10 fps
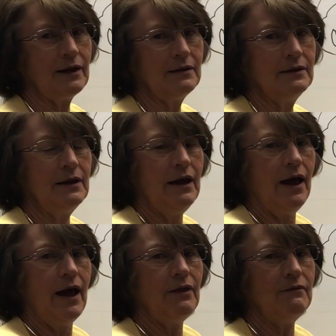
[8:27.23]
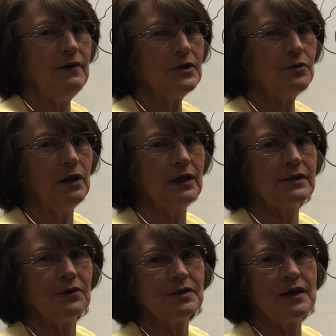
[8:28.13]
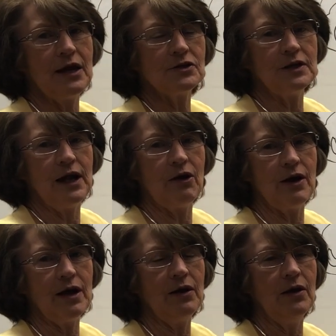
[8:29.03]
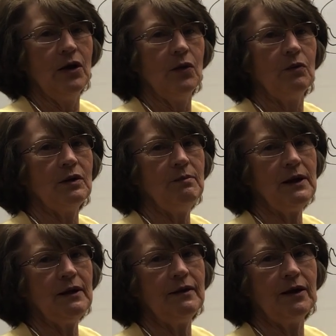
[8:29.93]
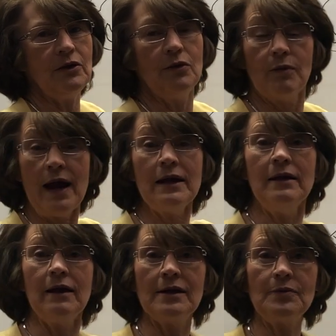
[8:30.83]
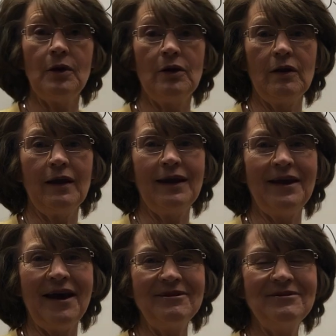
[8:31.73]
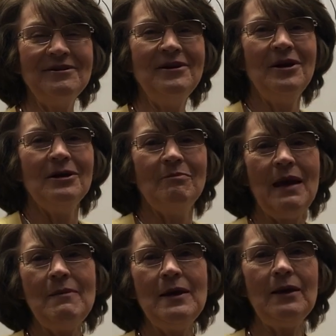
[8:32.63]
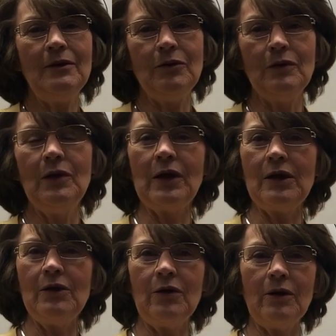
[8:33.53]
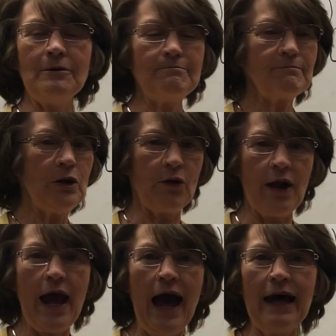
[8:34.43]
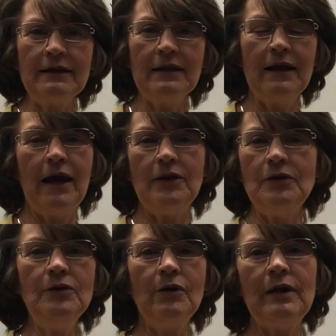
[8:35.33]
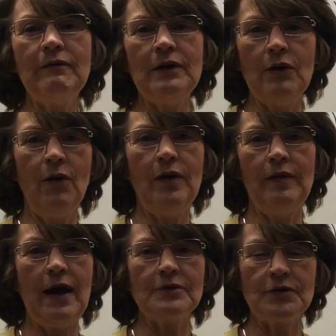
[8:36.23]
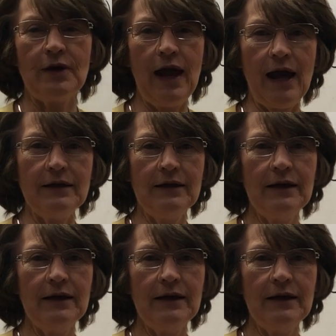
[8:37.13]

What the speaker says: it. And the visual association area would be that you recognize what you're looking at. Maybe you look at your hat and you don't even know that that's your hat.